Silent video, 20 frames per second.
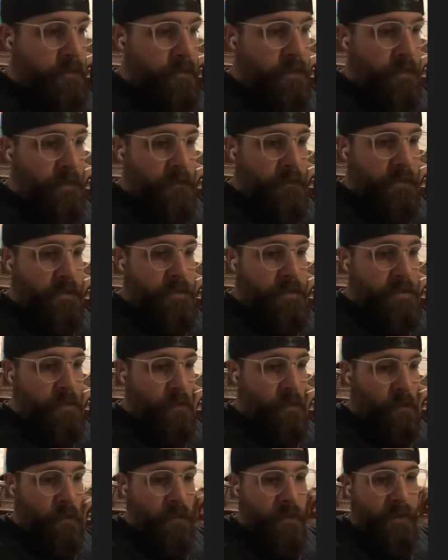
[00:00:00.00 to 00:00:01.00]
the only
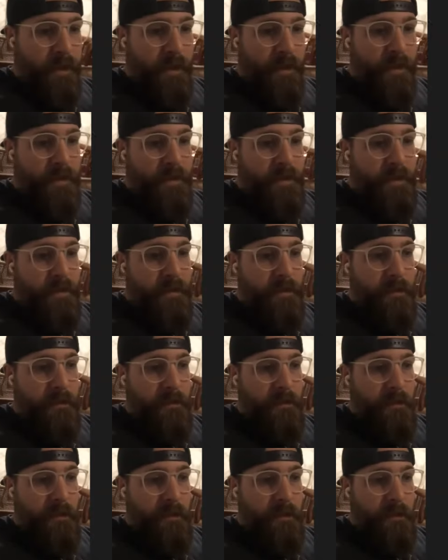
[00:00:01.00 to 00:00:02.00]
school that I
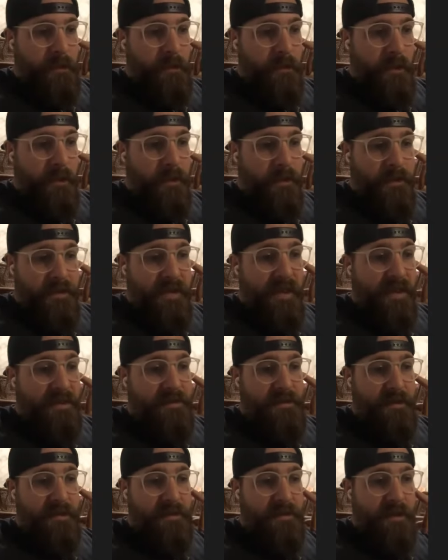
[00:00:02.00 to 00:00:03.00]
in
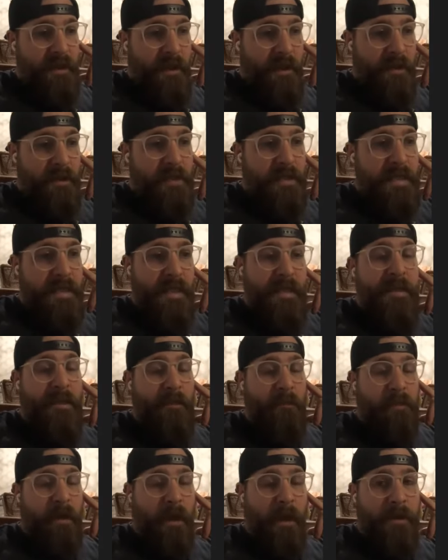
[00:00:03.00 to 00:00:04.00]
Texas that I didn't
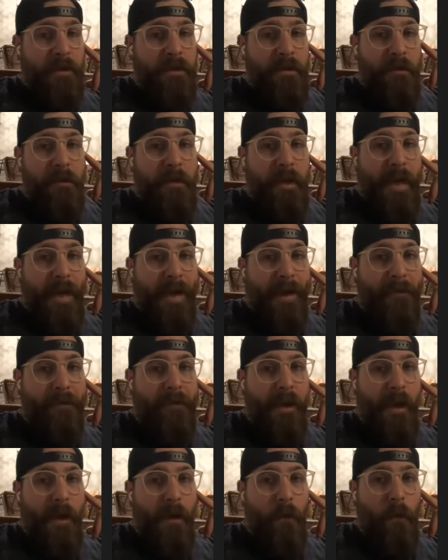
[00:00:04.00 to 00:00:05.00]
apply to that had
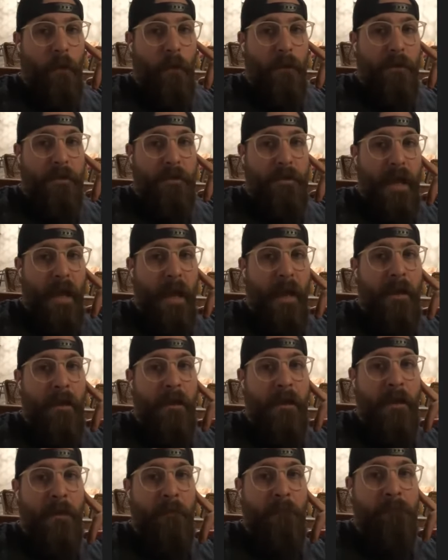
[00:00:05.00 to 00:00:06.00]
that was
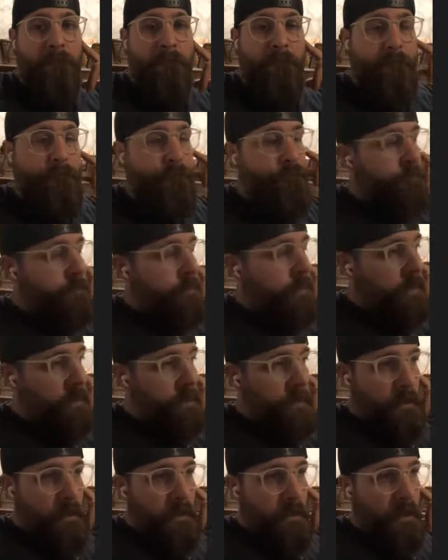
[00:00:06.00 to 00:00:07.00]
A&M.
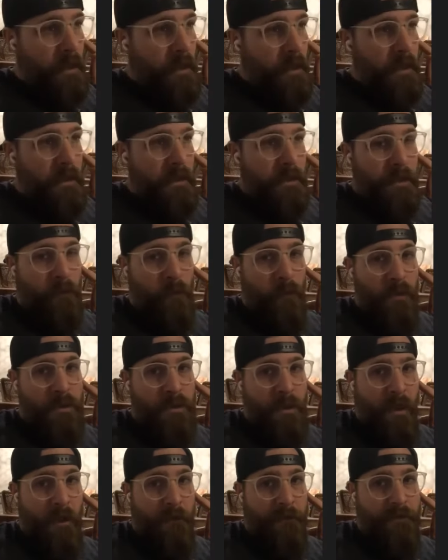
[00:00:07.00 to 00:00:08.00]
A&M was
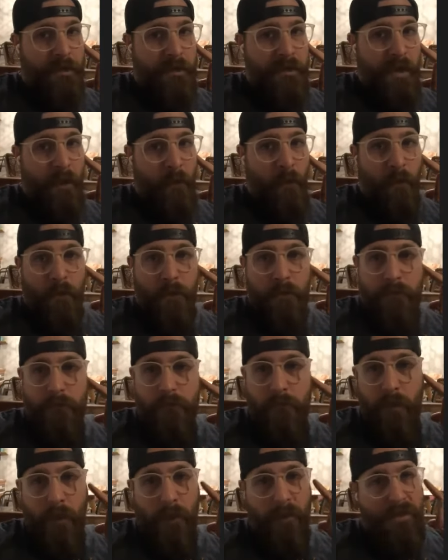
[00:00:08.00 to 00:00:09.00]
off the table.
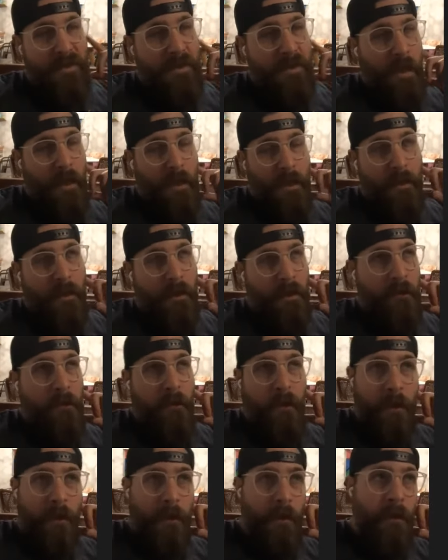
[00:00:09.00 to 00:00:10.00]
I was not going to go
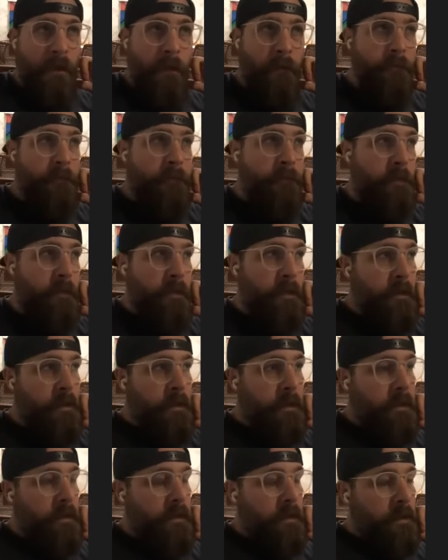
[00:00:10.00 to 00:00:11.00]
to A&M.
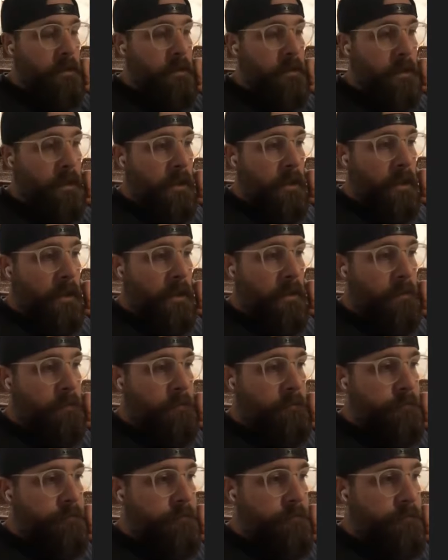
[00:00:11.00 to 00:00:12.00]

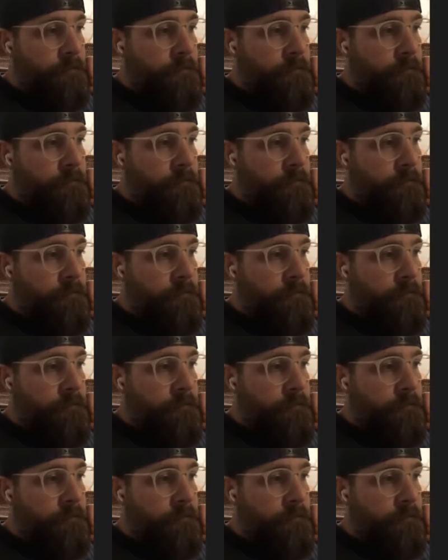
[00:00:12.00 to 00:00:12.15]
Um,